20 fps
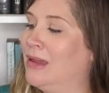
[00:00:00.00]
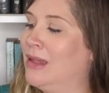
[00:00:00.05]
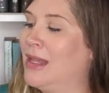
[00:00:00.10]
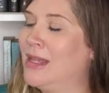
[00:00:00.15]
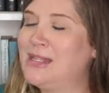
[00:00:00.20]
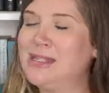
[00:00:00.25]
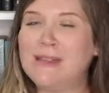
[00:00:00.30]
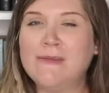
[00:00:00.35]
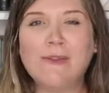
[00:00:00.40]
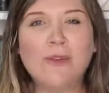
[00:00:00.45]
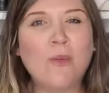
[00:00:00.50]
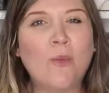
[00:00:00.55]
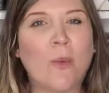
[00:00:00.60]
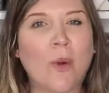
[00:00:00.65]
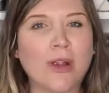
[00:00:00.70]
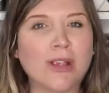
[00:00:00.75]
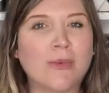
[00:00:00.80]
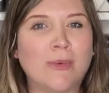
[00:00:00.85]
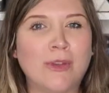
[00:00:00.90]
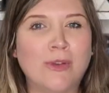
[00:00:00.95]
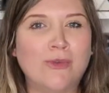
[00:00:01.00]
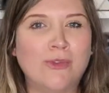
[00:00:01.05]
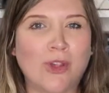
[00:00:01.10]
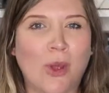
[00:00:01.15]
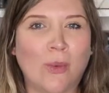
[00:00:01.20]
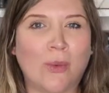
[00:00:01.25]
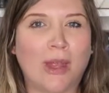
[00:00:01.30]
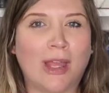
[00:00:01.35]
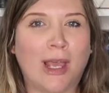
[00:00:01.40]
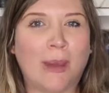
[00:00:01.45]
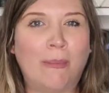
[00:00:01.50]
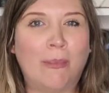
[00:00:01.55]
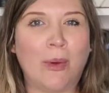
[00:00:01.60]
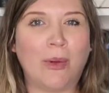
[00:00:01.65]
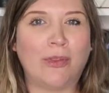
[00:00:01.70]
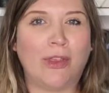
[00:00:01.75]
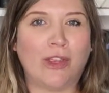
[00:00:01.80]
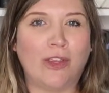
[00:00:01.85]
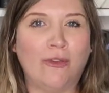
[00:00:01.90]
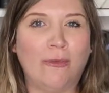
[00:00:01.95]
it's even worse when you don't like a
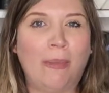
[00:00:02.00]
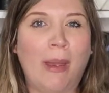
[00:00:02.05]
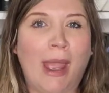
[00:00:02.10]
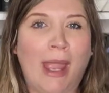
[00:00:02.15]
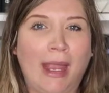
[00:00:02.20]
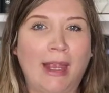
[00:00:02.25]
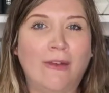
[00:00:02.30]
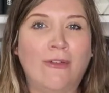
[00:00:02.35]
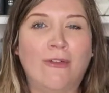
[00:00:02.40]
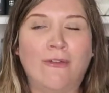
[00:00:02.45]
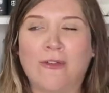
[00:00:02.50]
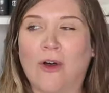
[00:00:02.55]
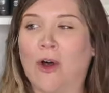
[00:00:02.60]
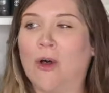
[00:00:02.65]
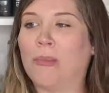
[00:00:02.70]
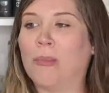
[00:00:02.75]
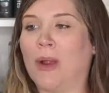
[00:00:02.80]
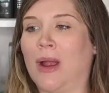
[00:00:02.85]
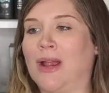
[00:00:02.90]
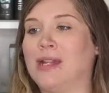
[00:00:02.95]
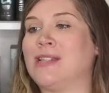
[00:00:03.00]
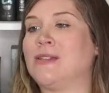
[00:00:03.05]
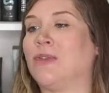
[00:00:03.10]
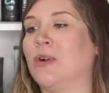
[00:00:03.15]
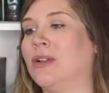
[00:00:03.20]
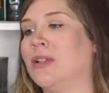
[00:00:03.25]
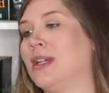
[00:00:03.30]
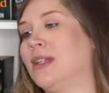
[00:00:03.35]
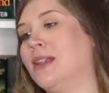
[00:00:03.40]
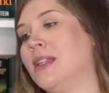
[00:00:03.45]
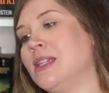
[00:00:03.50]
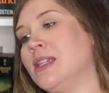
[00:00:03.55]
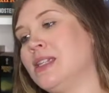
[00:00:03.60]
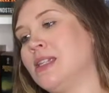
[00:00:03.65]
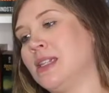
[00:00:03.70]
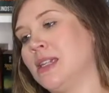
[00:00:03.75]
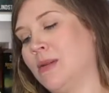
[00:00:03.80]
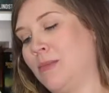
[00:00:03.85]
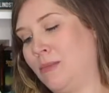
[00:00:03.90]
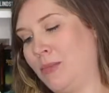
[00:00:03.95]
book that you paid full price for. Like
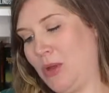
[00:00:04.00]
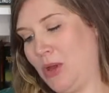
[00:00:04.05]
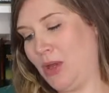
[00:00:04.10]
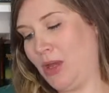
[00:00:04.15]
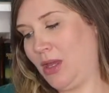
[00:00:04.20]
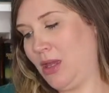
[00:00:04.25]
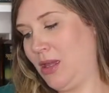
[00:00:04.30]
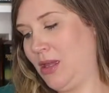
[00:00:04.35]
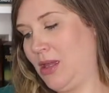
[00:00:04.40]
this book,